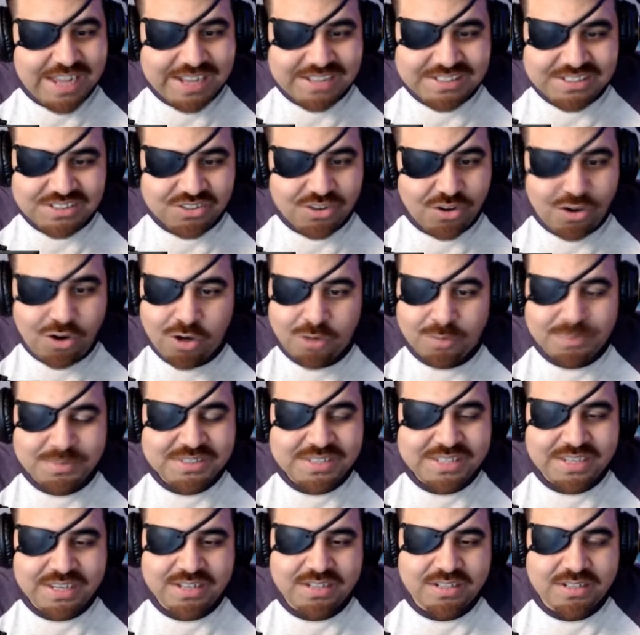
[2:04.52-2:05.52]
Jax's
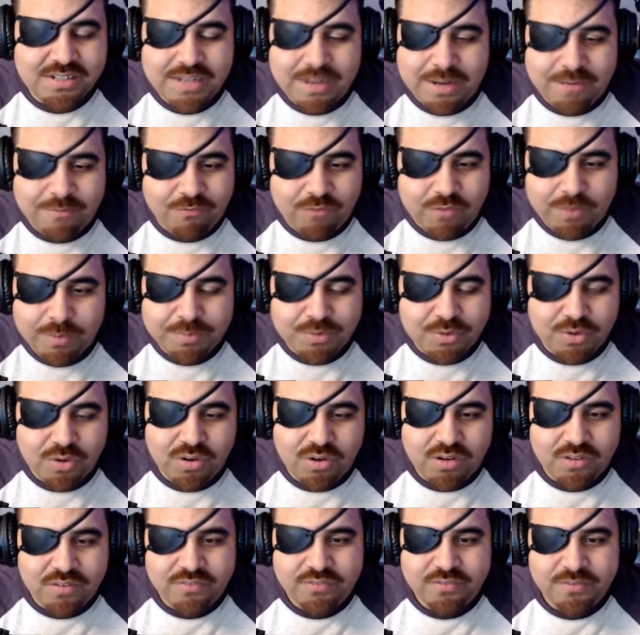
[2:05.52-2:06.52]
arms get ripped
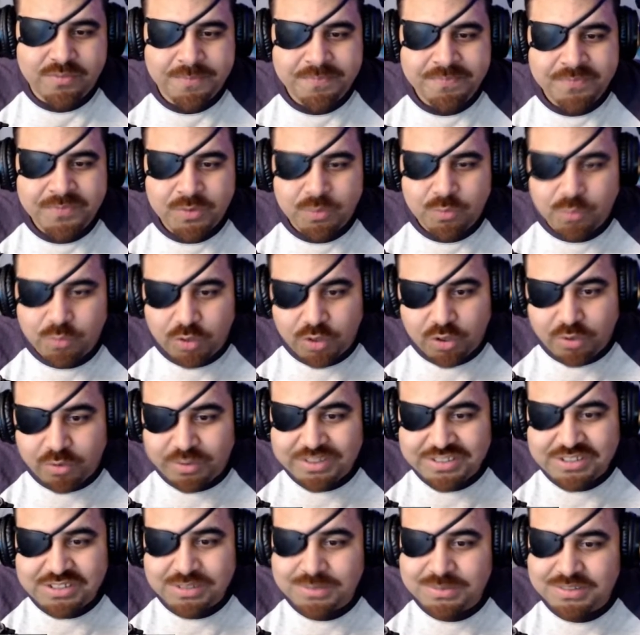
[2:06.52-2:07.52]
off. We
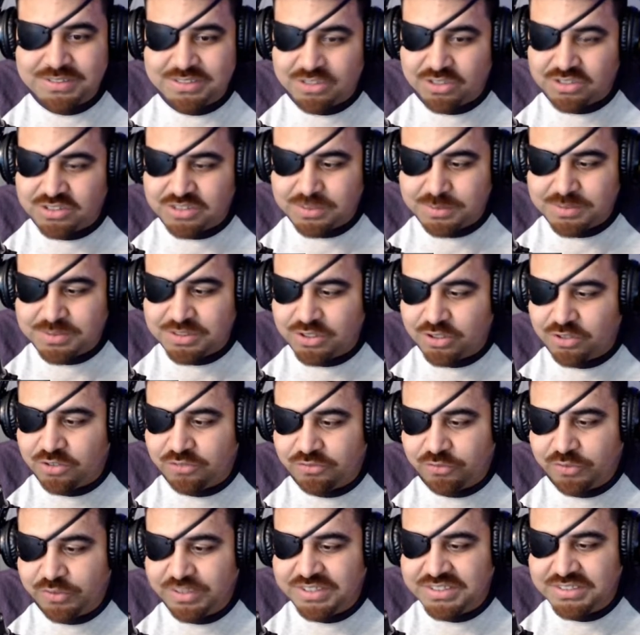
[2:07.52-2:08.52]
already saw Sub-Zero
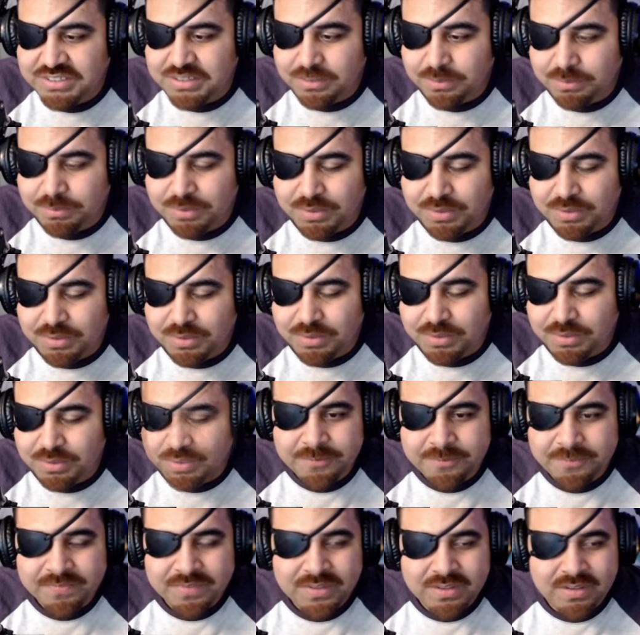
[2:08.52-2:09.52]
freezing the bullet.
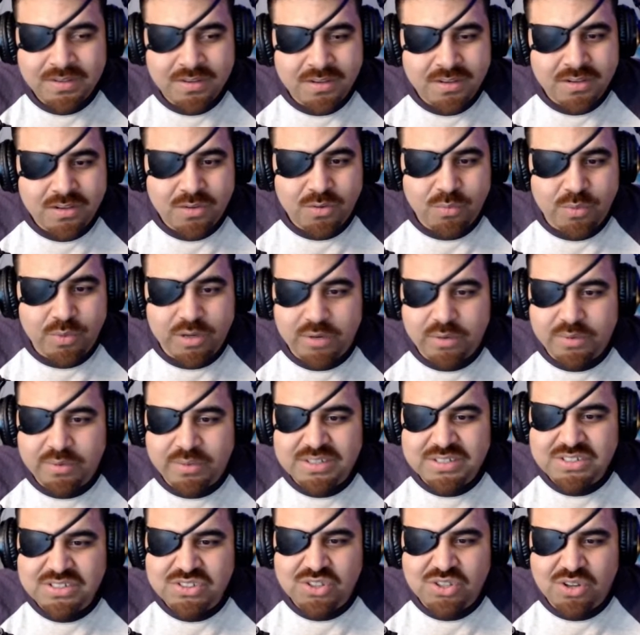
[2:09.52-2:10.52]
We
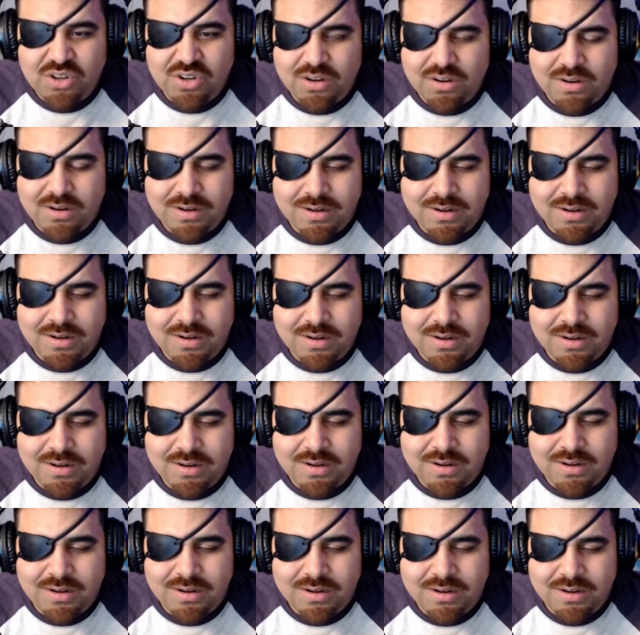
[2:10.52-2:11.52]
already saw
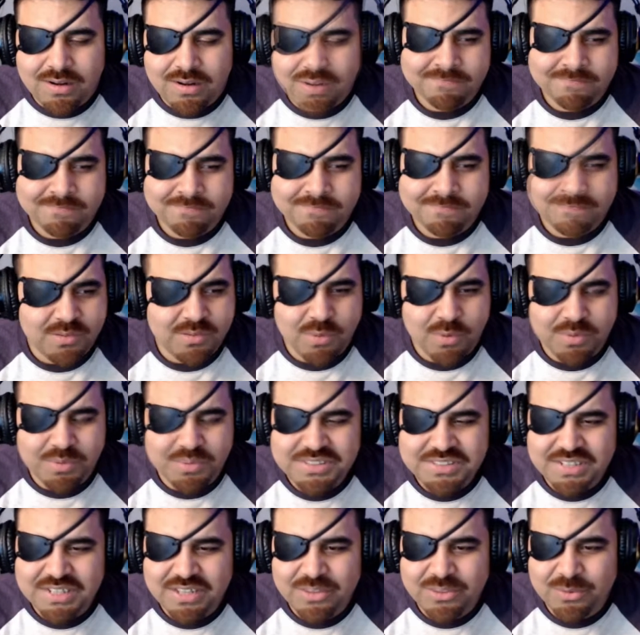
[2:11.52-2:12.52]
what
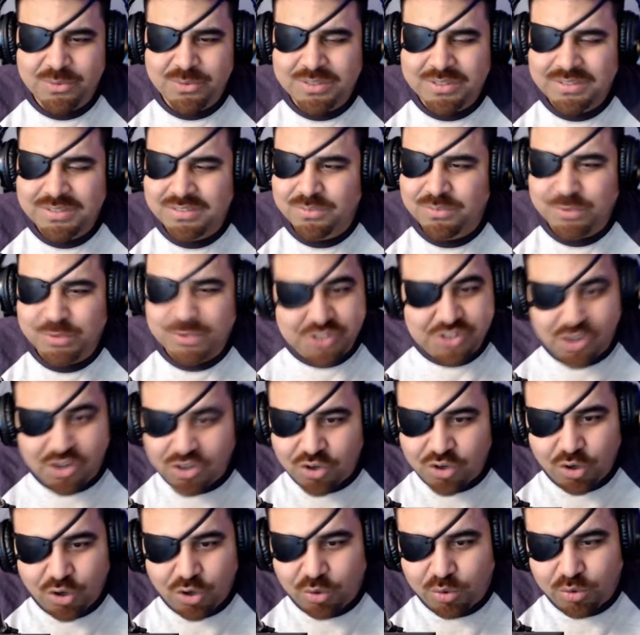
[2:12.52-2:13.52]
was the other one? We saw
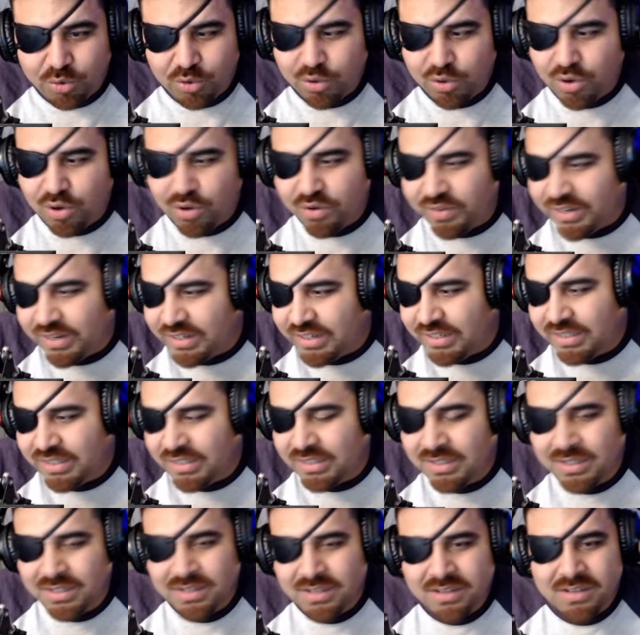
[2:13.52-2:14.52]
Goro
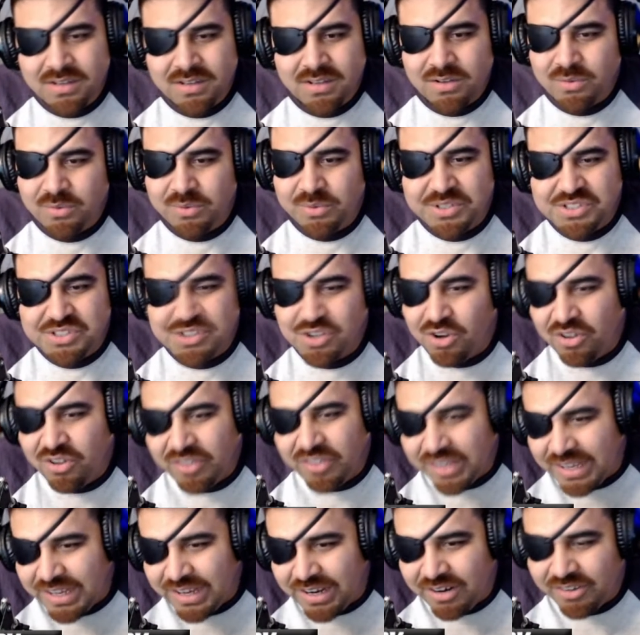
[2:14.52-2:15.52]
already. We saw all
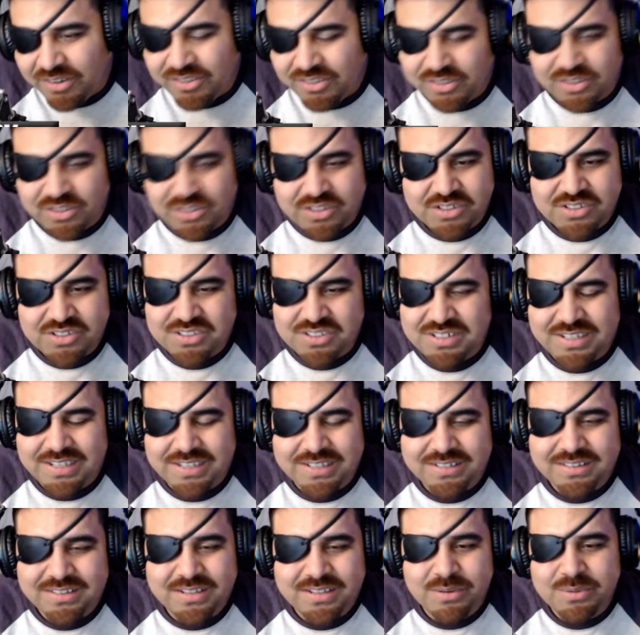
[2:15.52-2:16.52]
the characters.
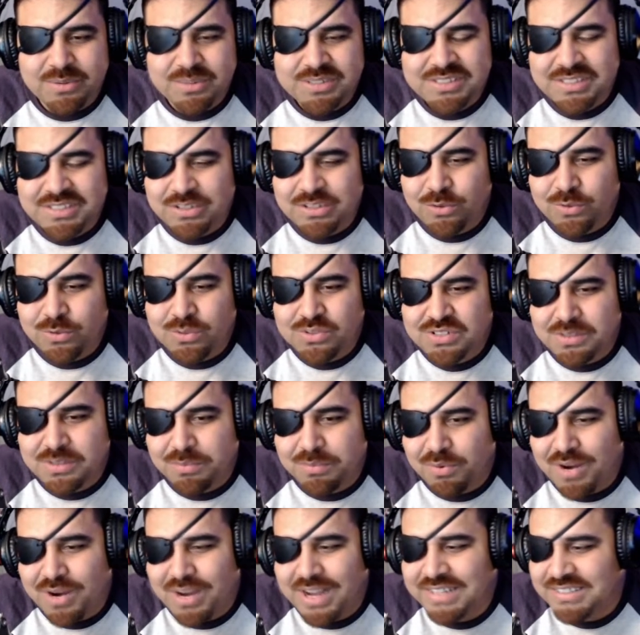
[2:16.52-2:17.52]
Like there was no
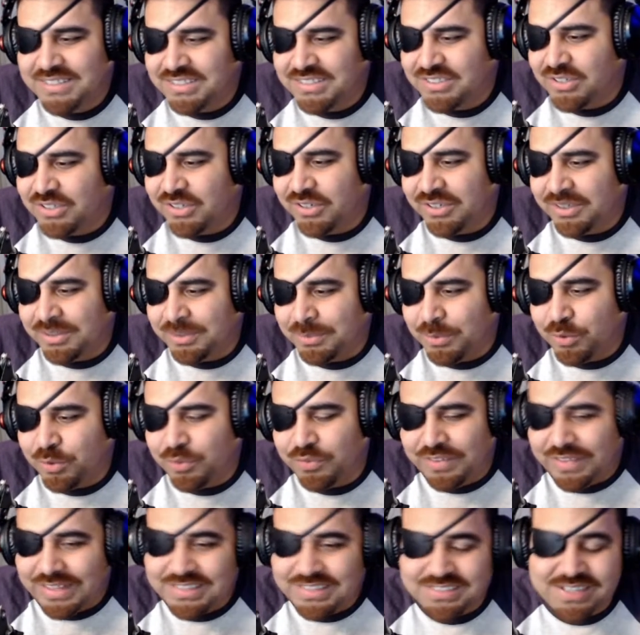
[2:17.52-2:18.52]
surprises during the
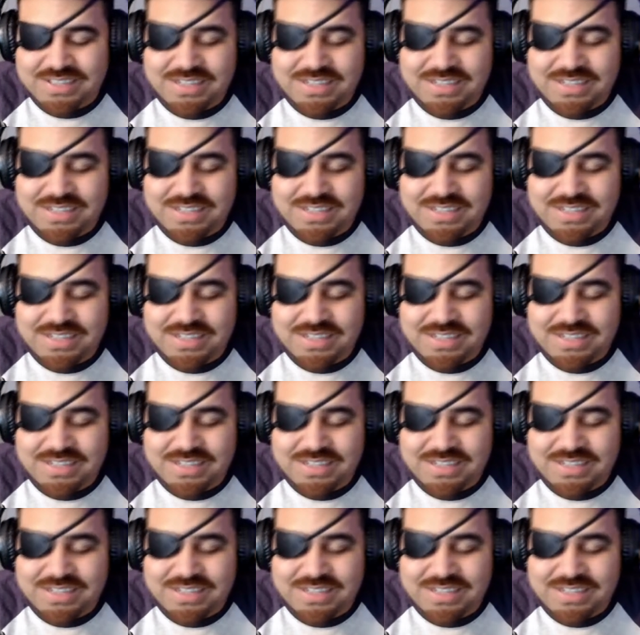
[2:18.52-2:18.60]
movie.